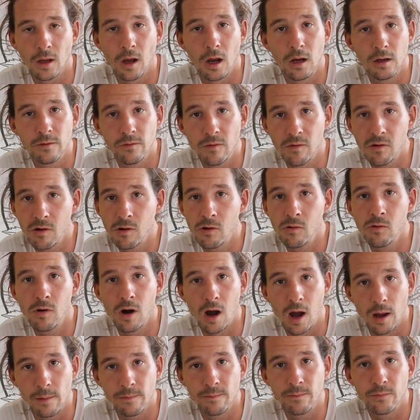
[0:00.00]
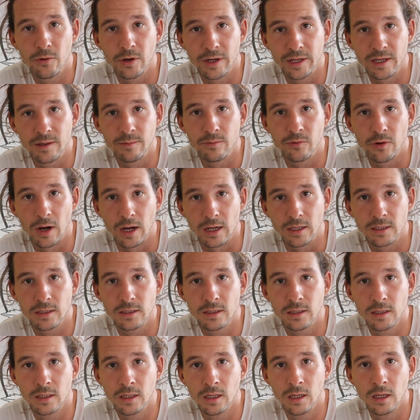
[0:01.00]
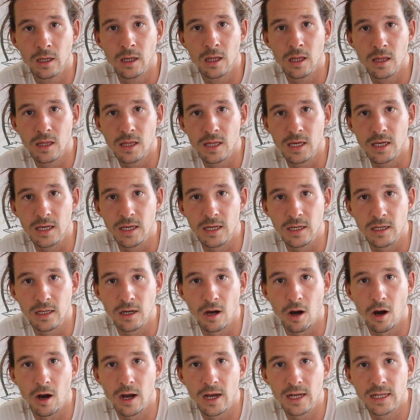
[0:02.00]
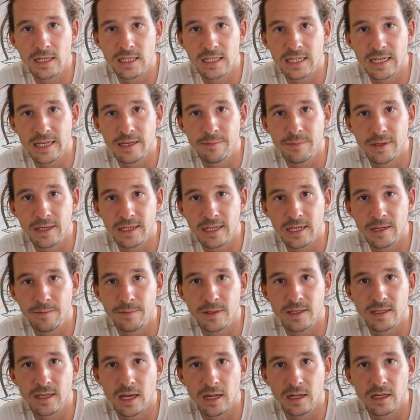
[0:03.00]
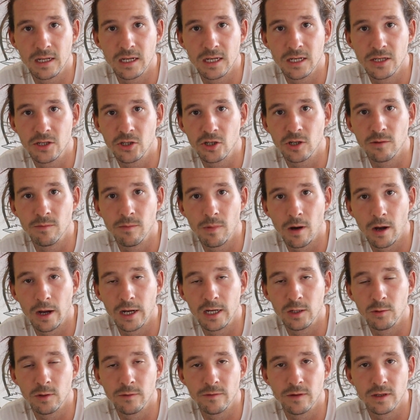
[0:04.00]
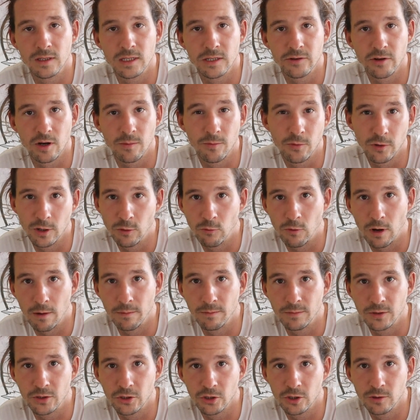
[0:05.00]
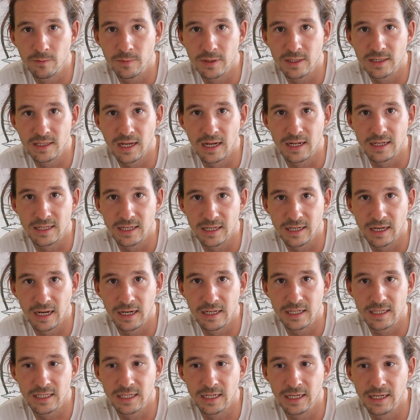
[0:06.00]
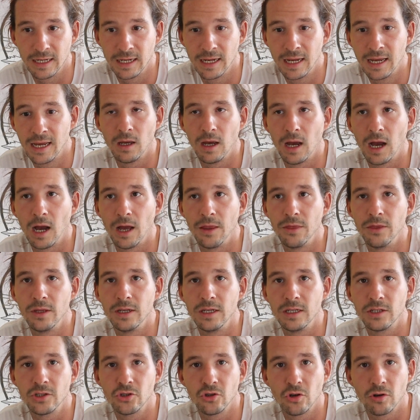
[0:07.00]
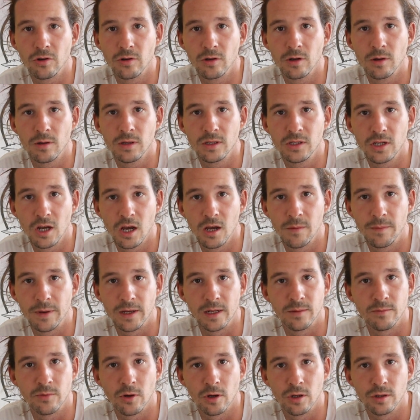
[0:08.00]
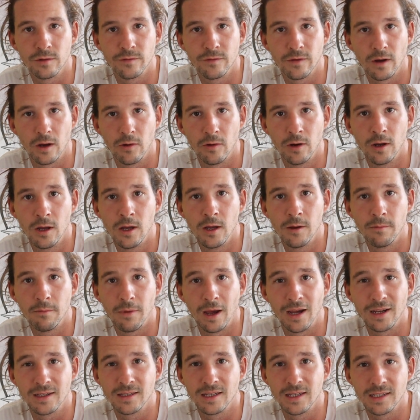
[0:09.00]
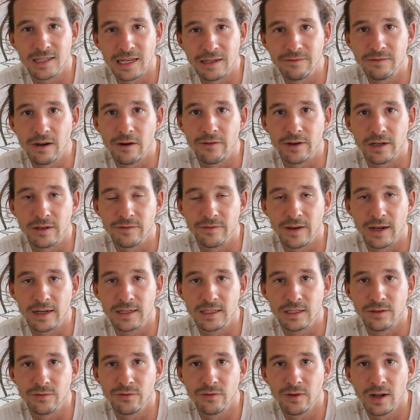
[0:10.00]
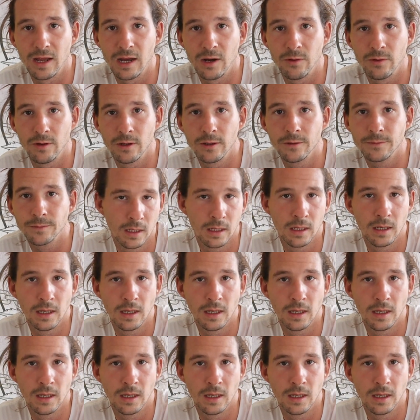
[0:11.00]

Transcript: Overall, I'm pretty impressed. The high CBD percentage combined with a 0.12% THC and the strong terpene profile makes this a very effective flower.